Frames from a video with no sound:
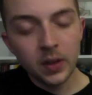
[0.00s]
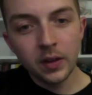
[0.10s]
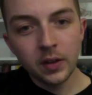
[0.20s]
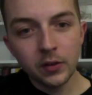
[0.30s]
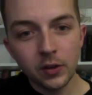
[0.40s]

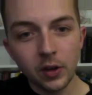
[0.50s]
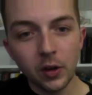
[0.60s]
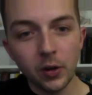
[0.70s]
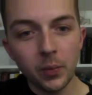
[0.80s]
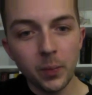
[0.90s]

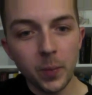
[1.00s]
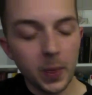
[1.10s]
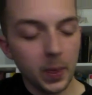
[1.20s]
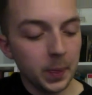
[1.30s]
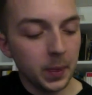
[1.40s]
so
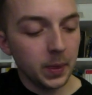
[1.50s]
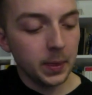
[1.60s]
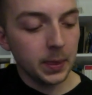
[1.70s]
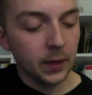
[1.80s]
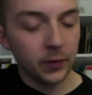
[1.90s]

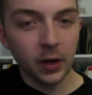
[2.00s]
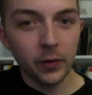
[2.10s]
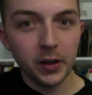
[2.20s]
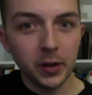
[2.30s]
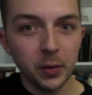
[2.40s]
if you're not
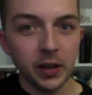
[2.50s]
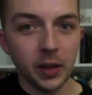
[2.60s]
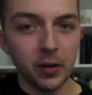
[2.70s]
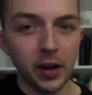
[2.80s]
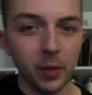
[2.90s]
very good with
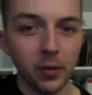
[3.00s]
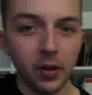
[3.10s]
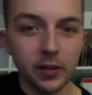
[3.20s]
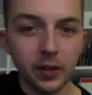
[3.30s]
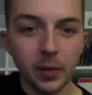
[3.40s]

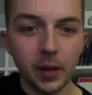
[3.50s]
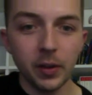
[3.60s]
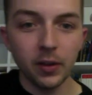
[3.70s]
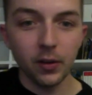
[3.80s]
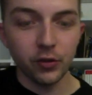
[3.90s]
hammer-ons, that might be a
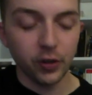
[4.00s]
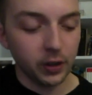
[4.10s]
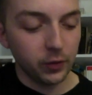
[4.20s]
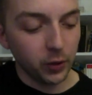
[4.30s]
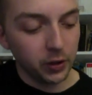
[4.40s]
little tricky
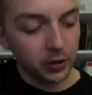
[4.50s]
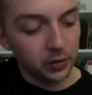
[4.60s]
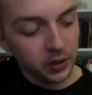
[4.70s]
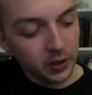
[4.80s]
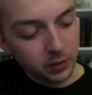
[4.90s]
for you,
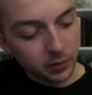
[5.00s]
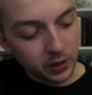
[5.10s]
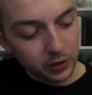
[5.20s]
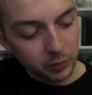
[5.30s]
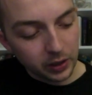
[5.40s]
but
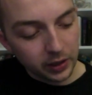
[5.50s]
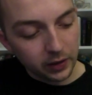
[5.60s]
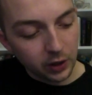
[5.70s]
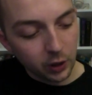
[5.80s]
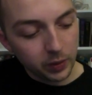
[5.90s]
you play the
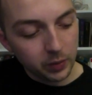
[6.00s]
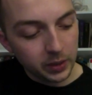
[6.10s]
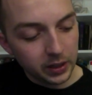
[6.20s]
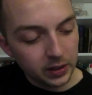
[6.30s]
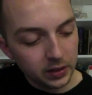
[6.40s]
open B,